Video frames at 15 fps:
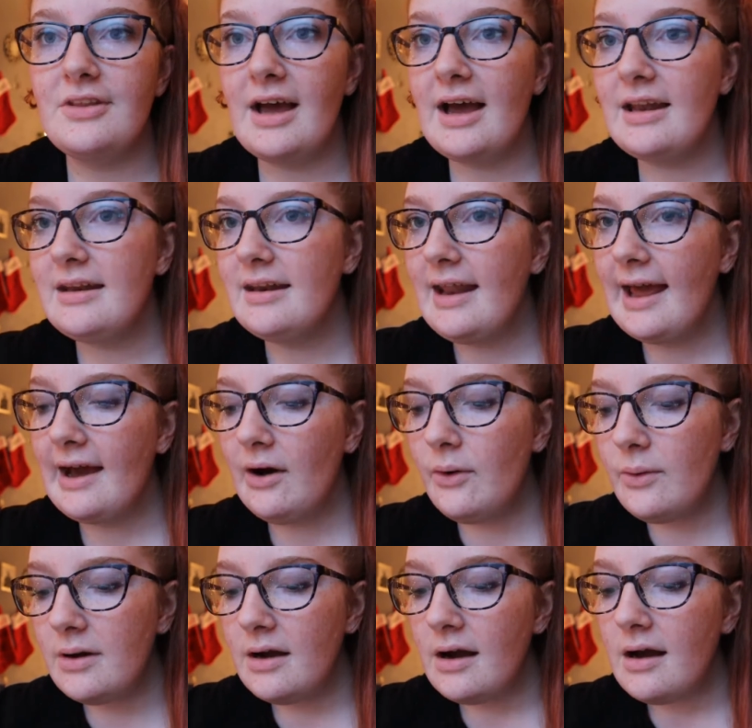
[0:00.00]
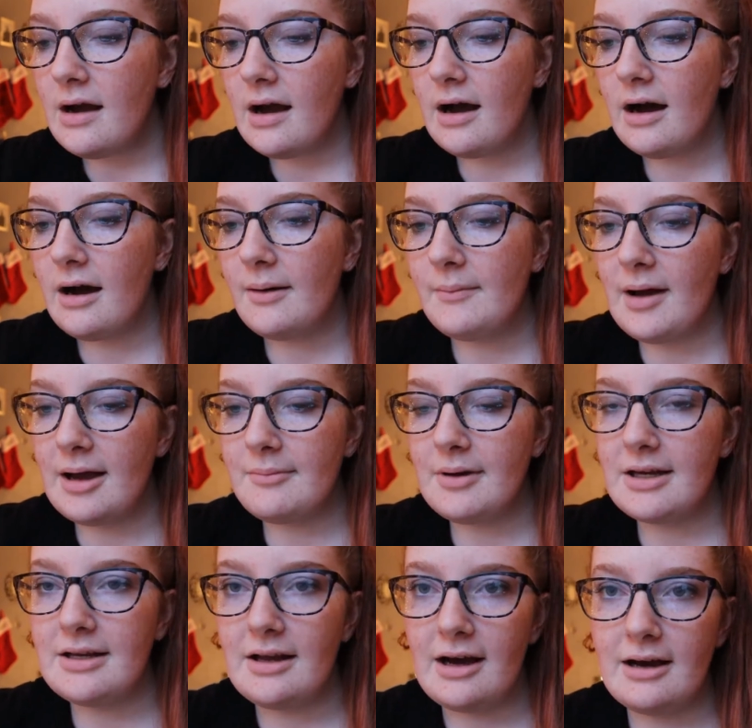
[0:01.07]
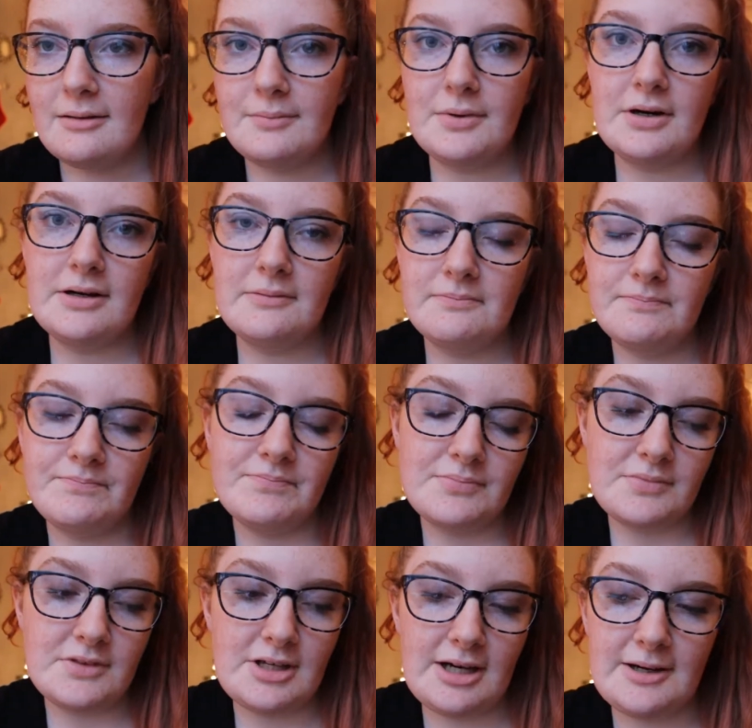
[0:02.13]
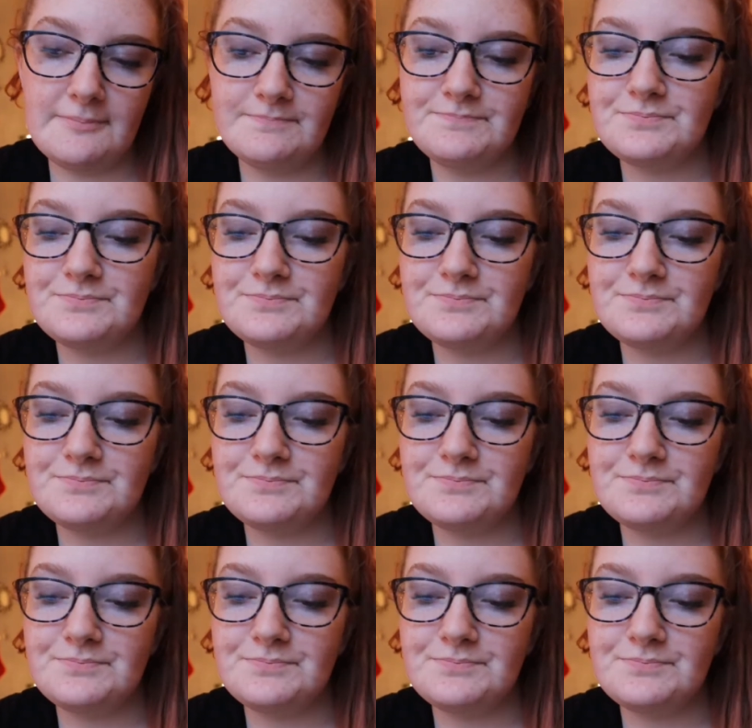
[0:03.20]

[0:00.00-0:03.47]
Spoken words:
that now. I might not, but yeah.